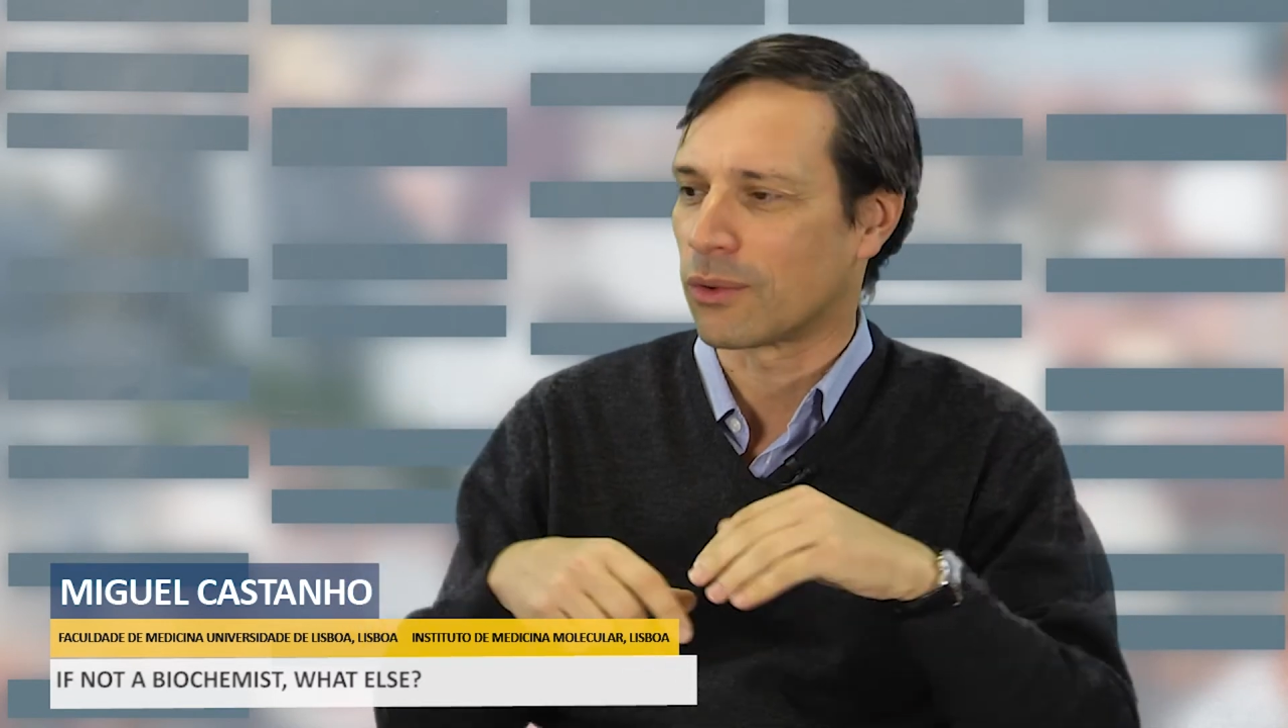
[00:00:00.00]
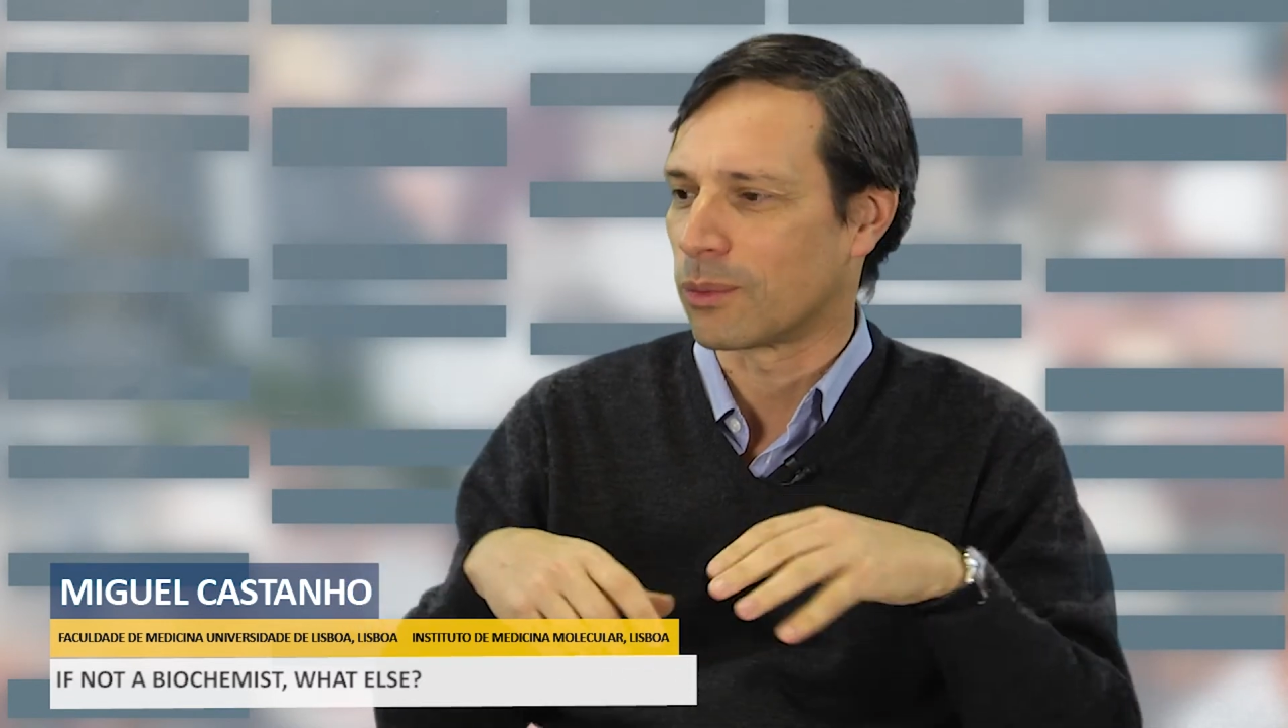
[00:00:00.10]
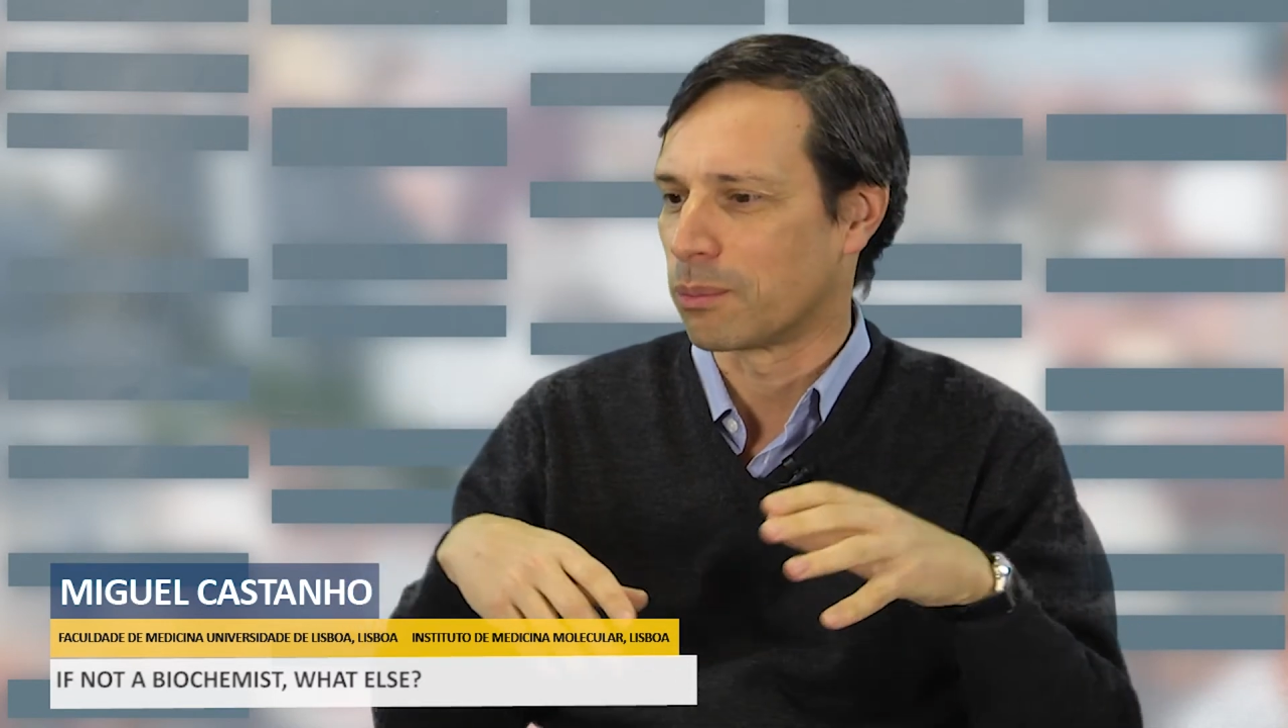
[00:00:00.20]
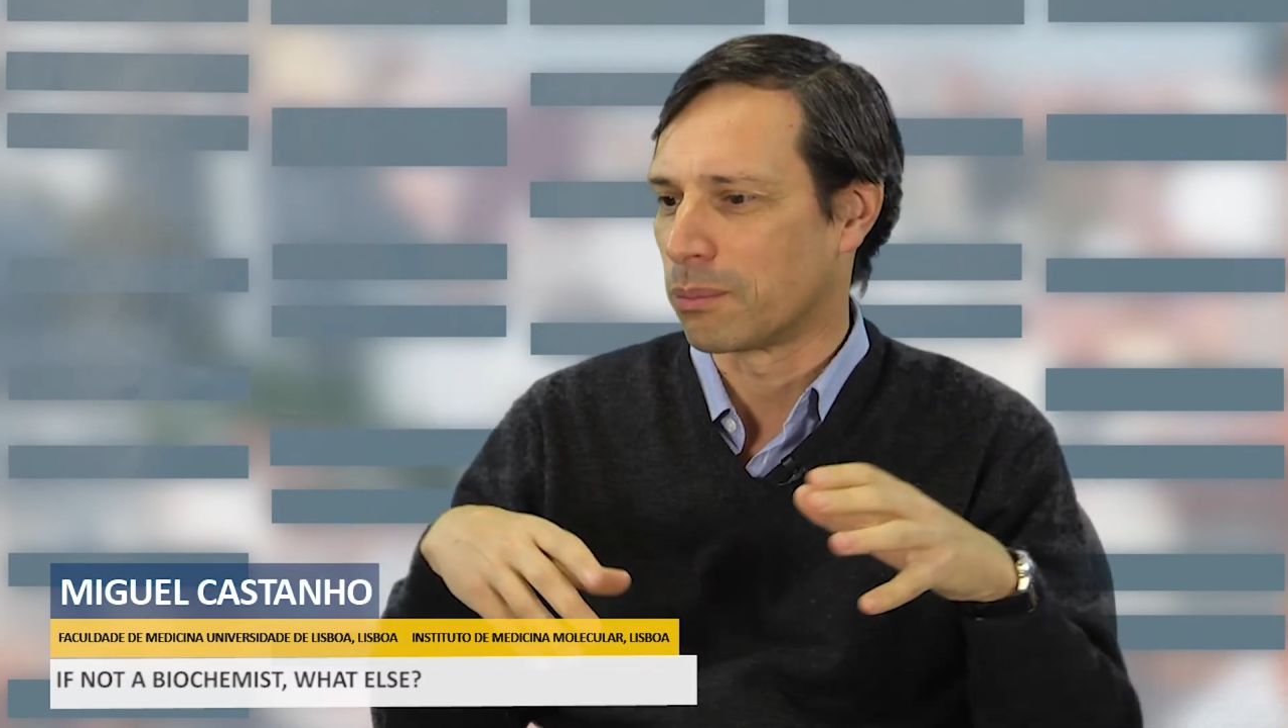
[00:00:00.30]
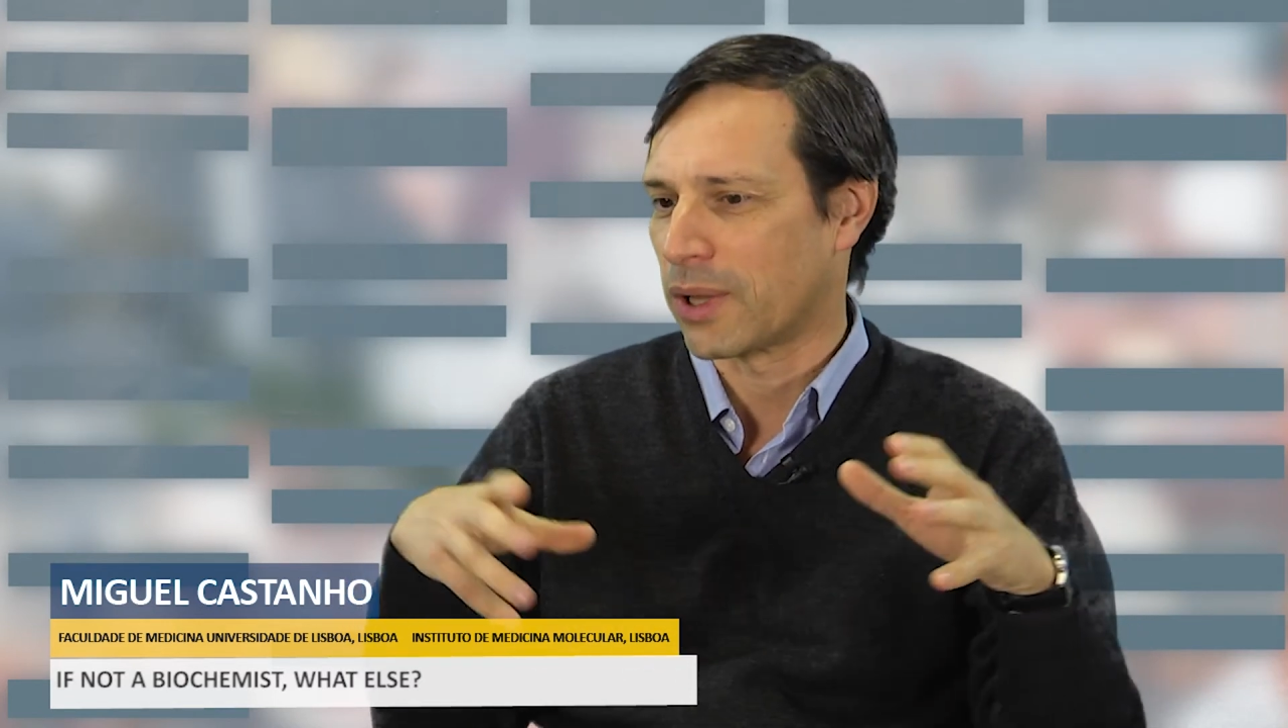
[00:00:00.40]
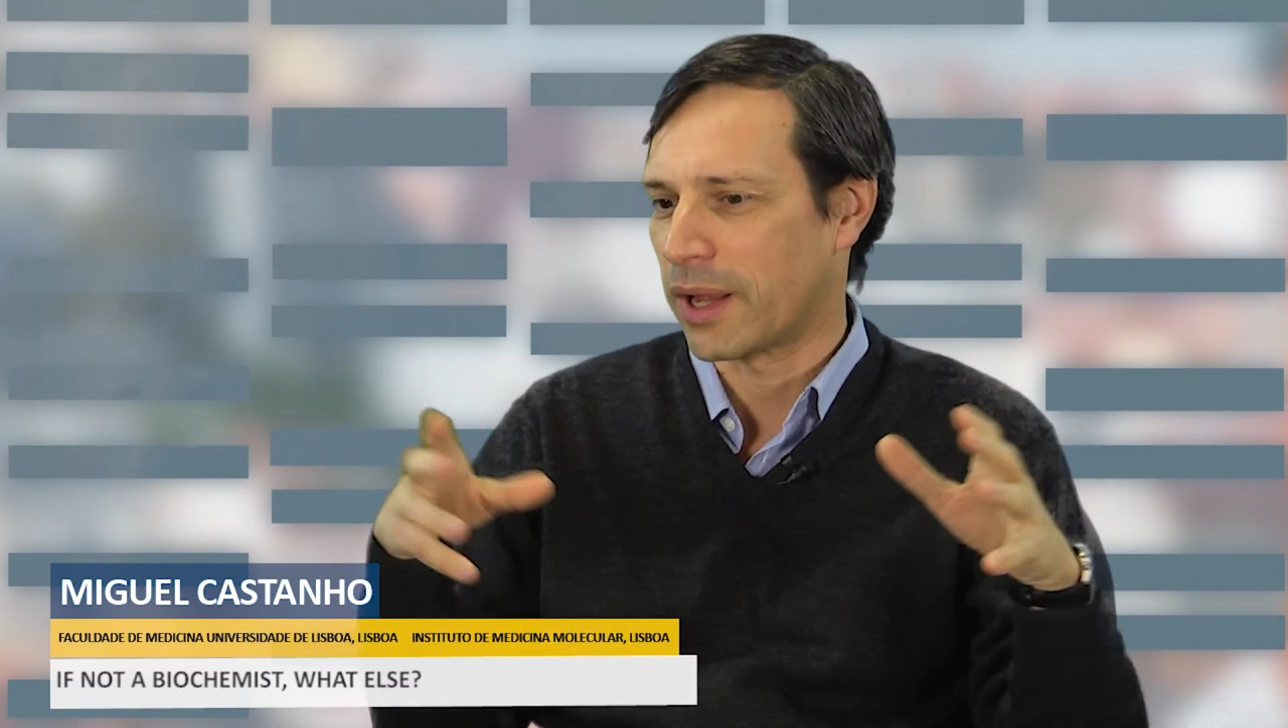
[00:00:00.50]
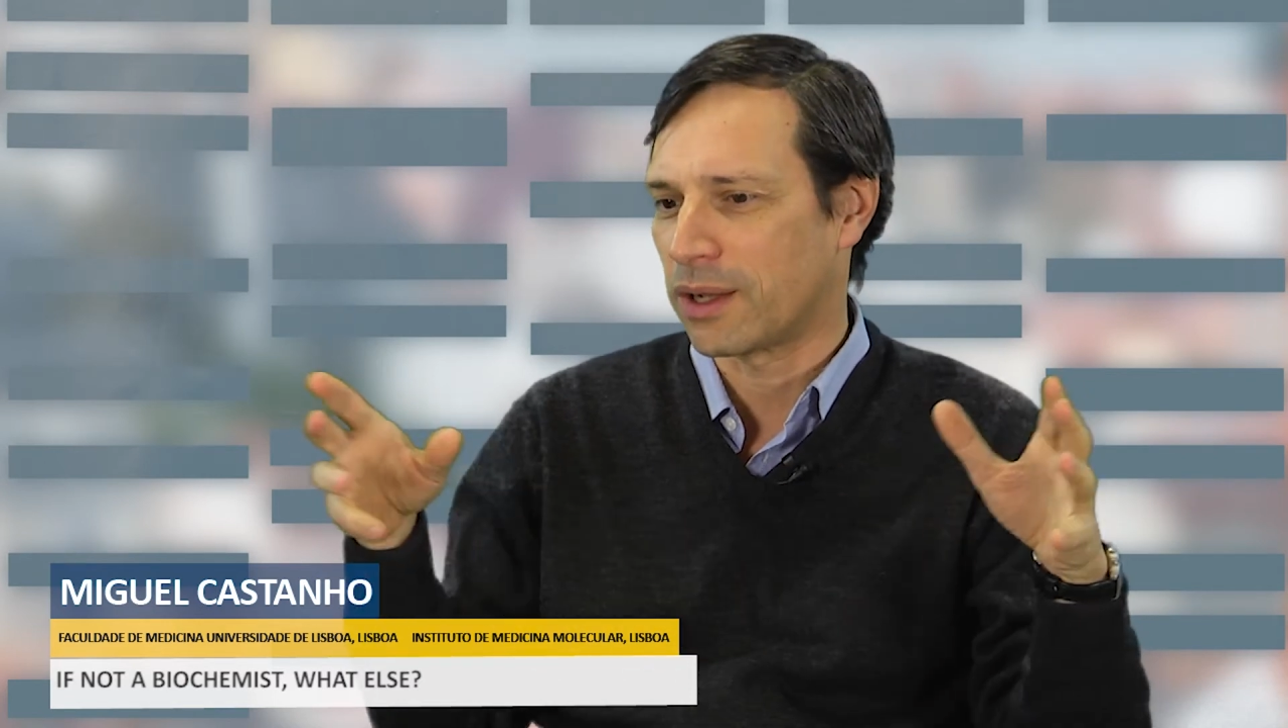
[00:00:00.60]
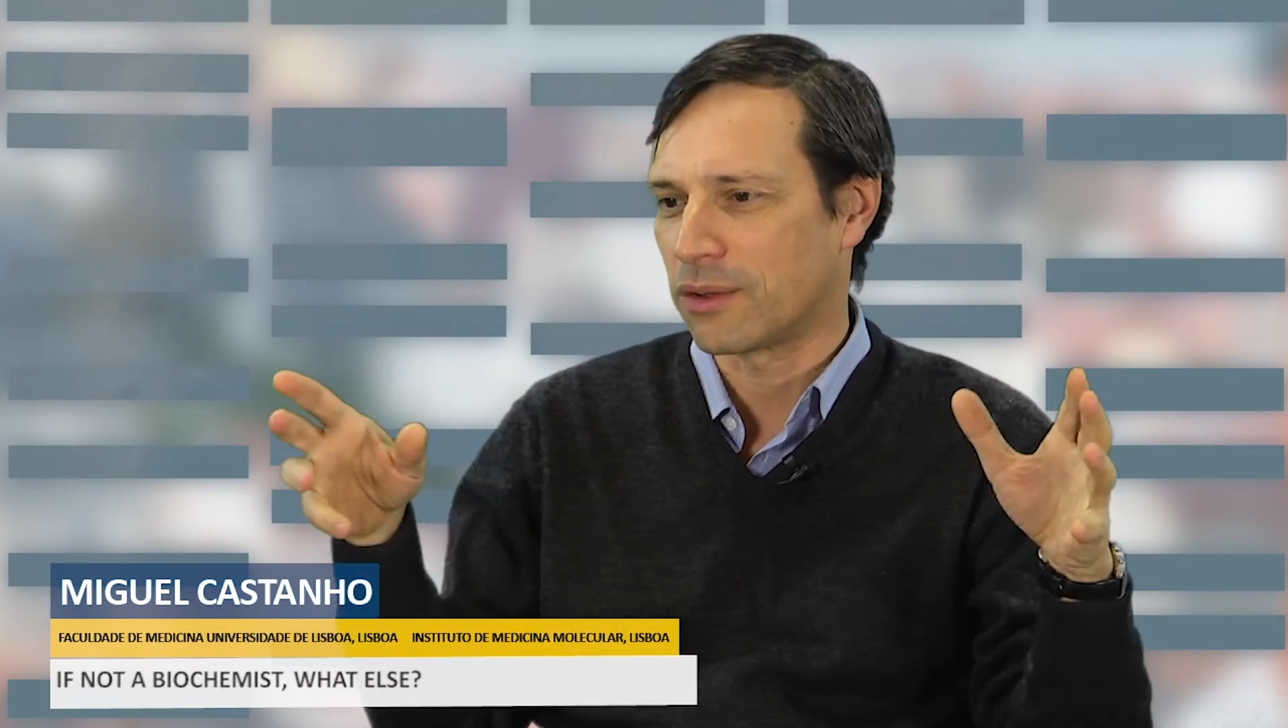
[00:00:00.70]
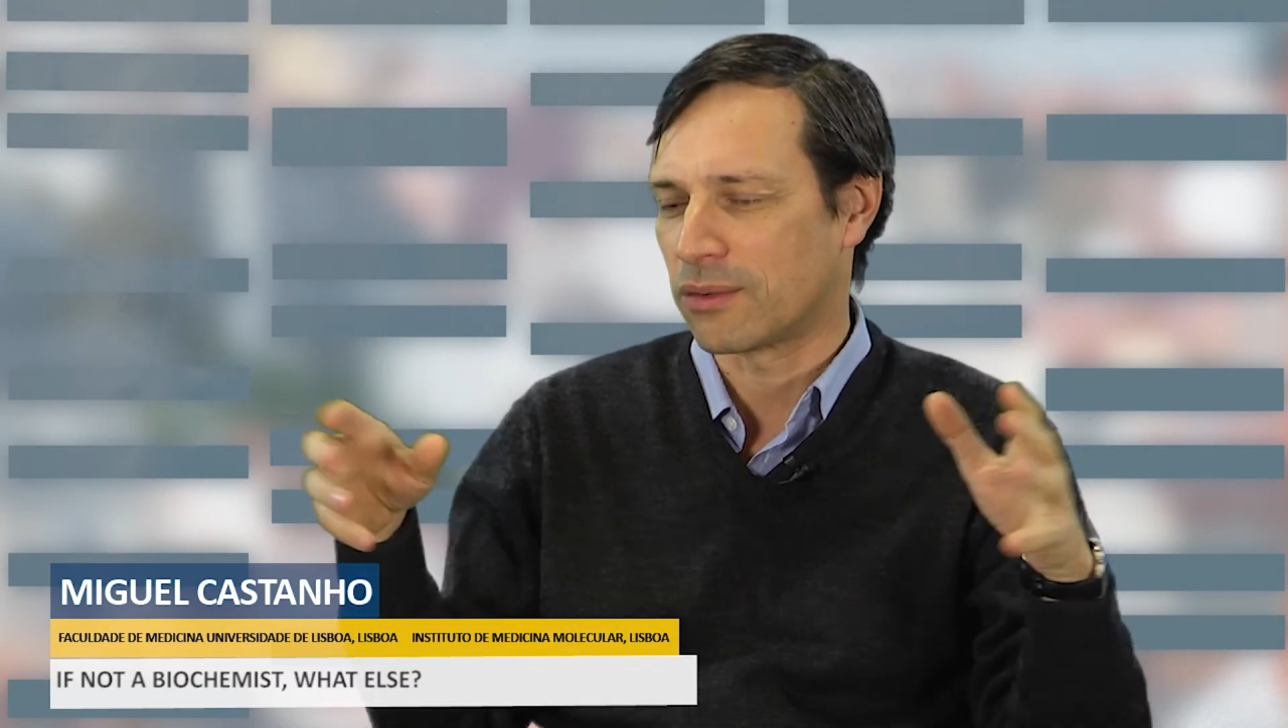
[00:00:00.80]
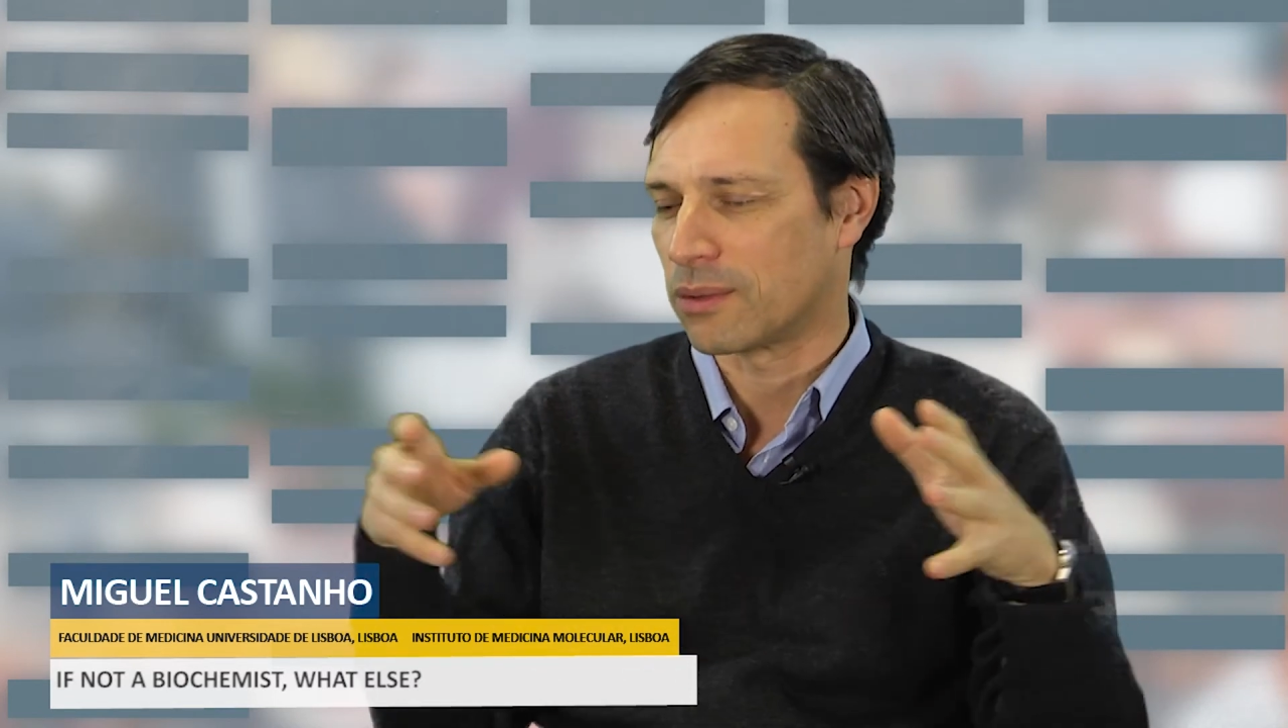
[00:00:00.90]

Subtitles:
or plants,